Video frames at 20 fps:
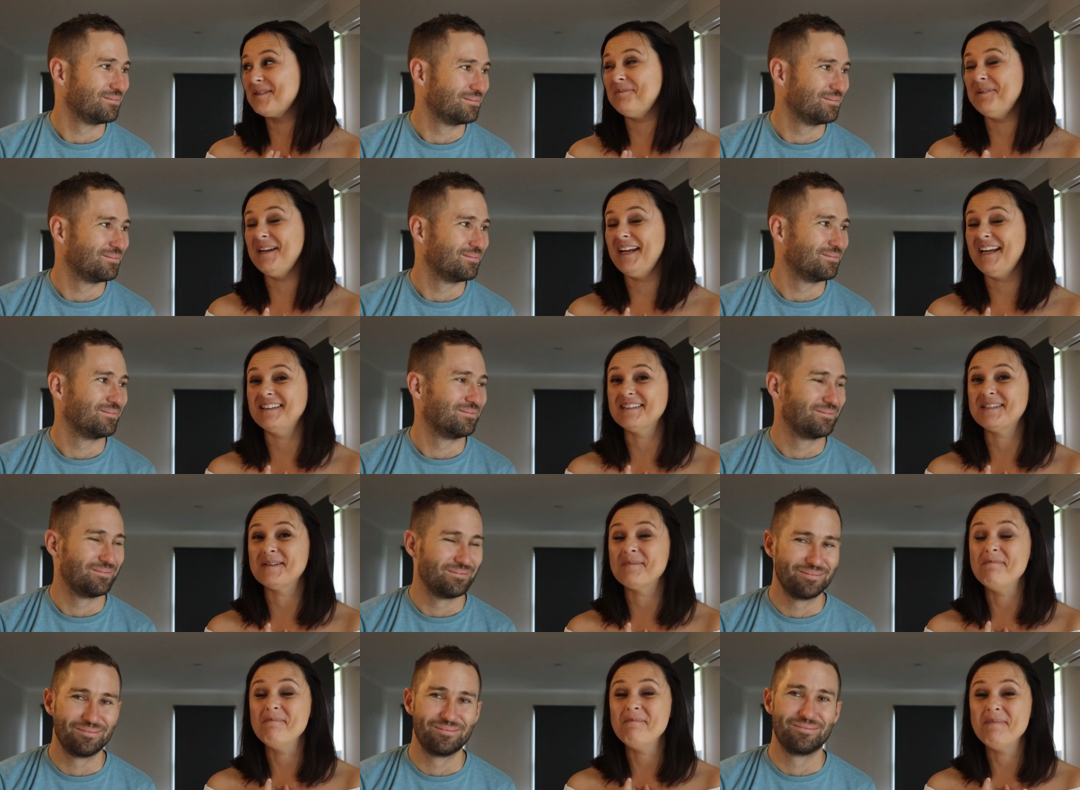
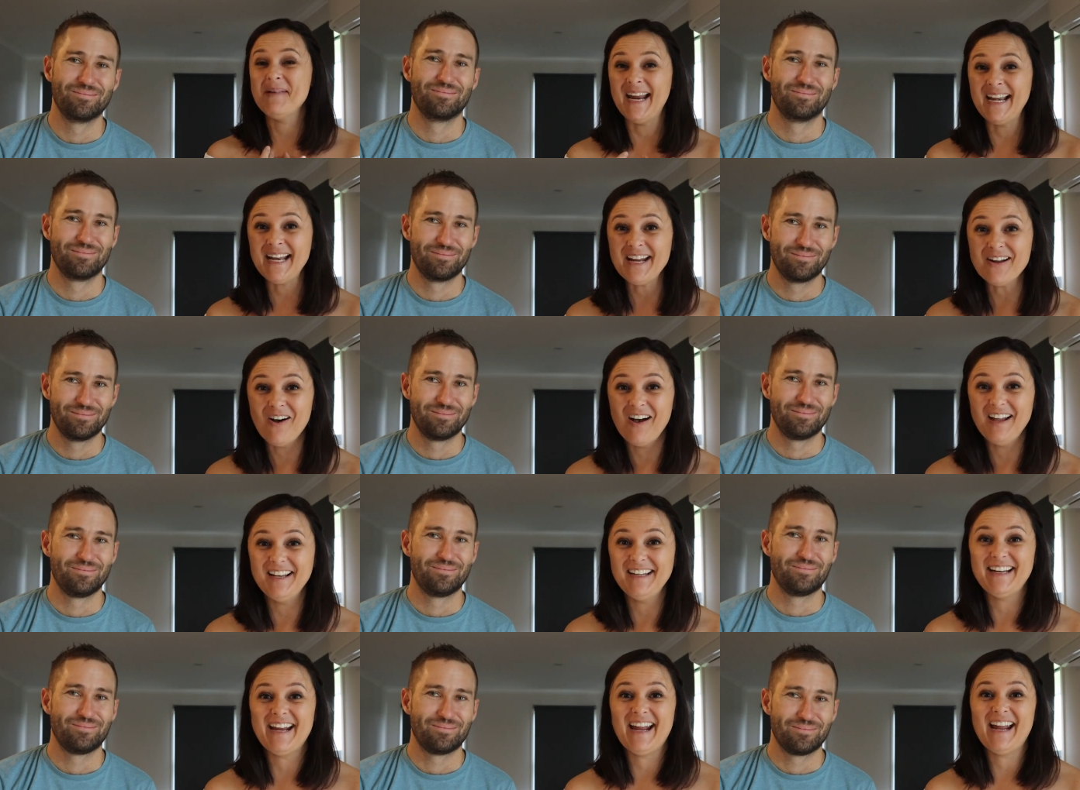Speaker 1: spent many
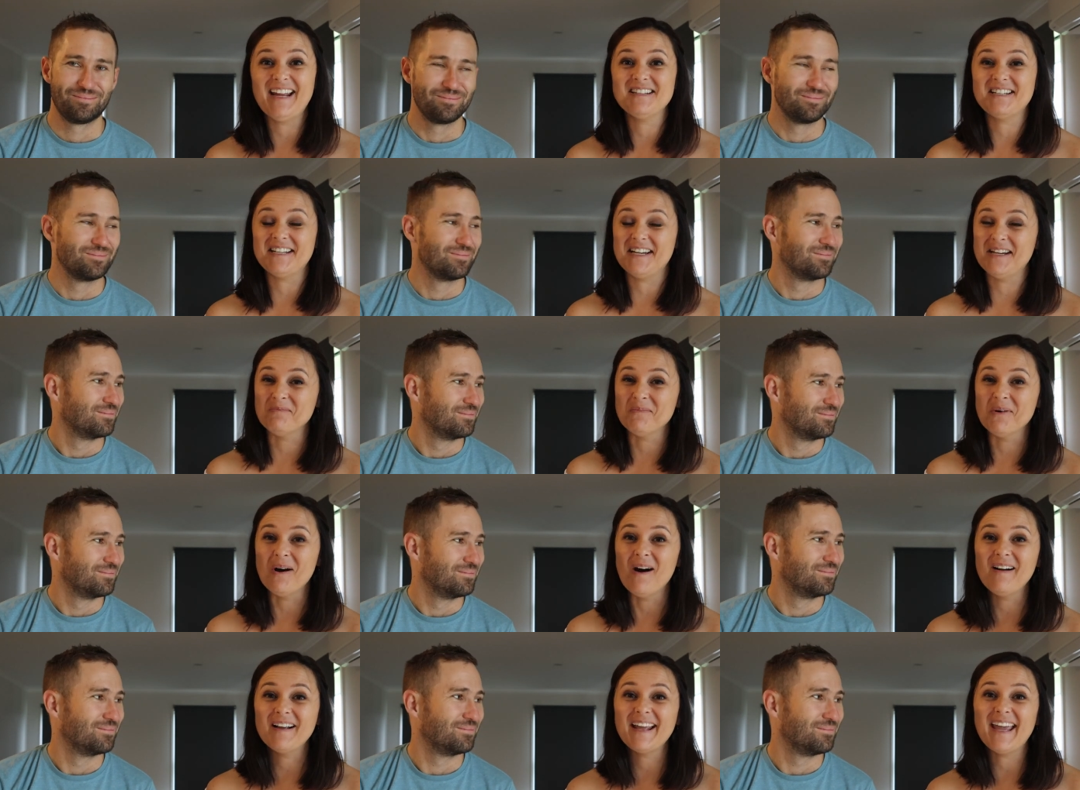holidays in
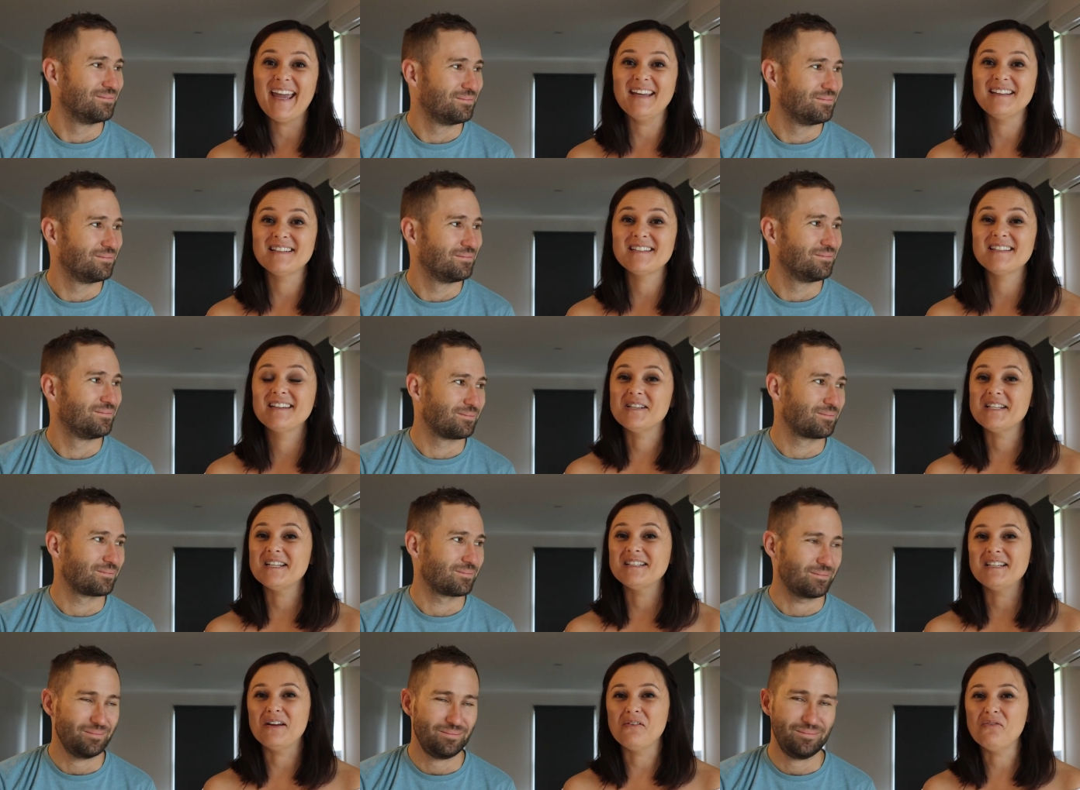Margate
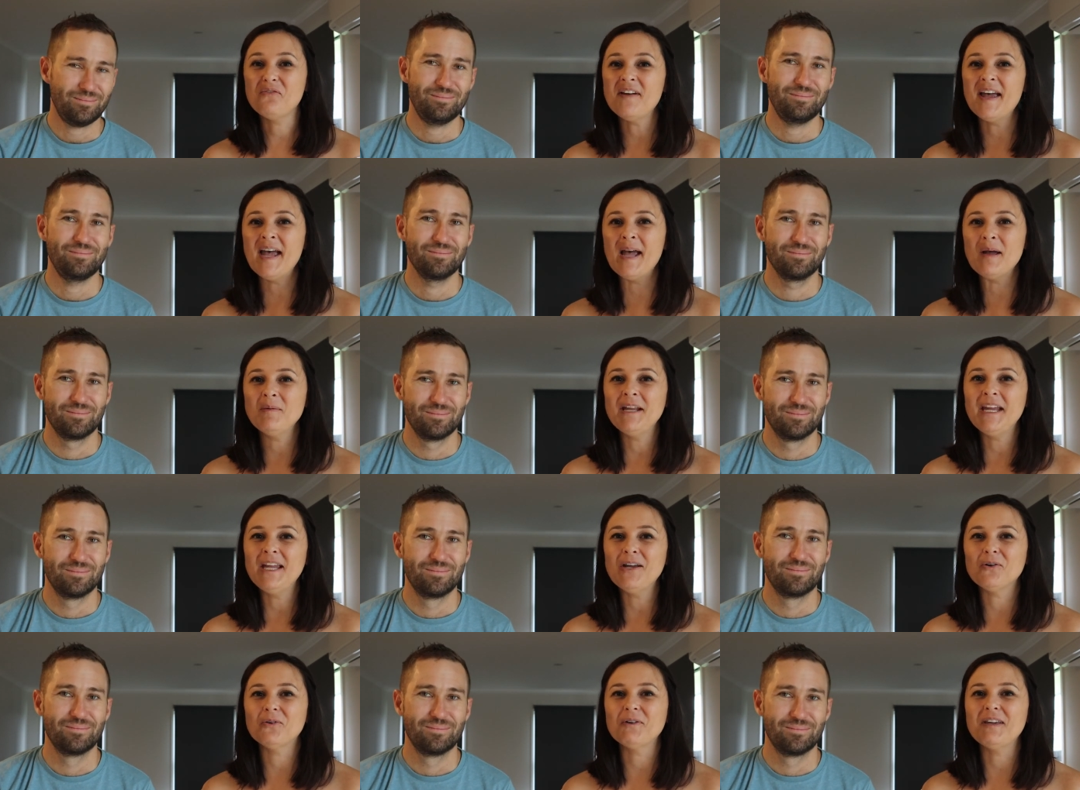visiting
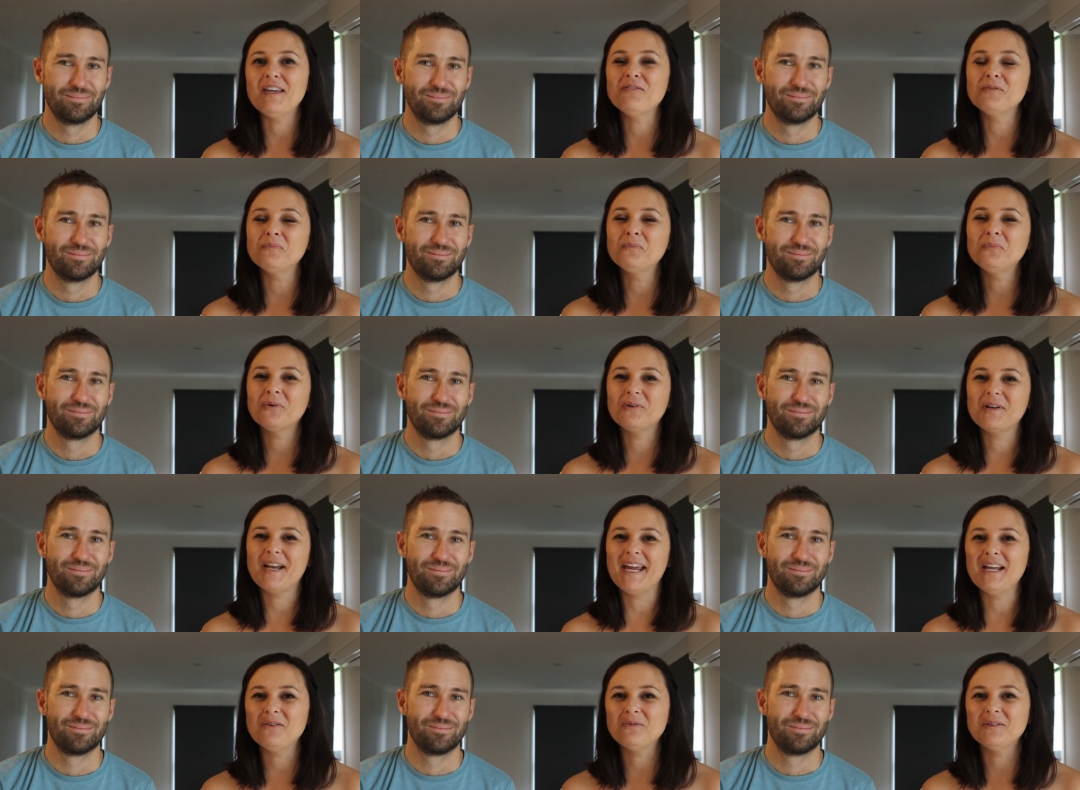family or even
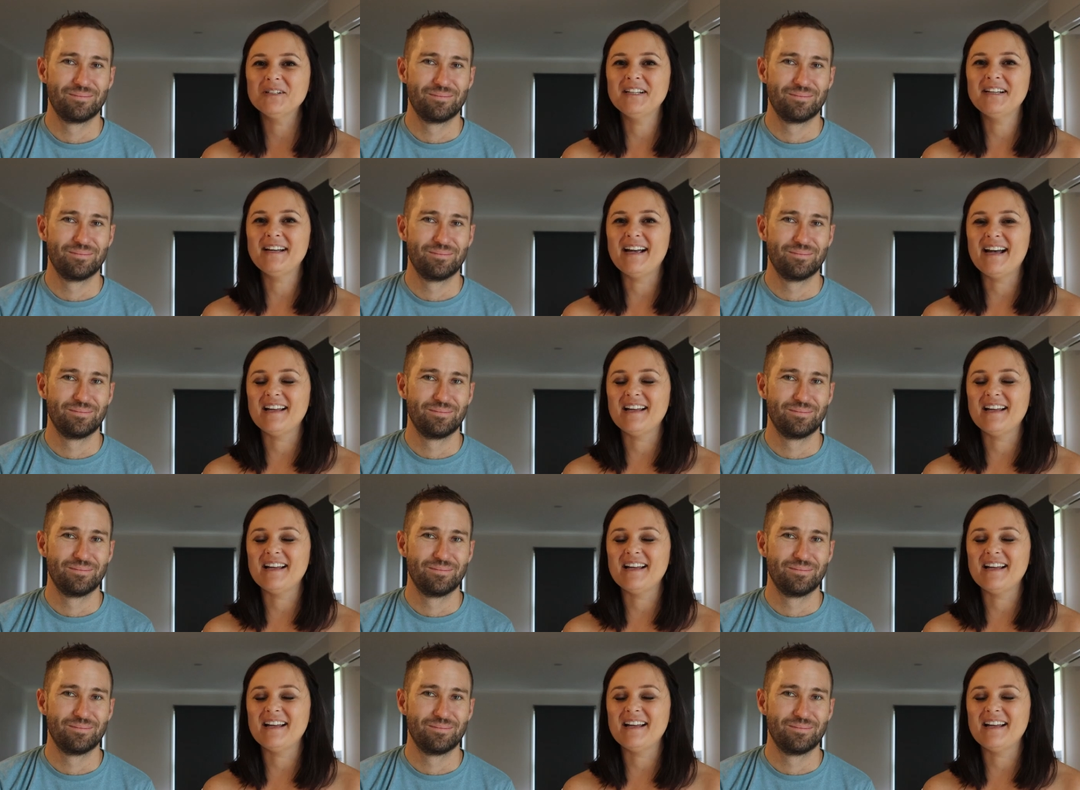Port Edward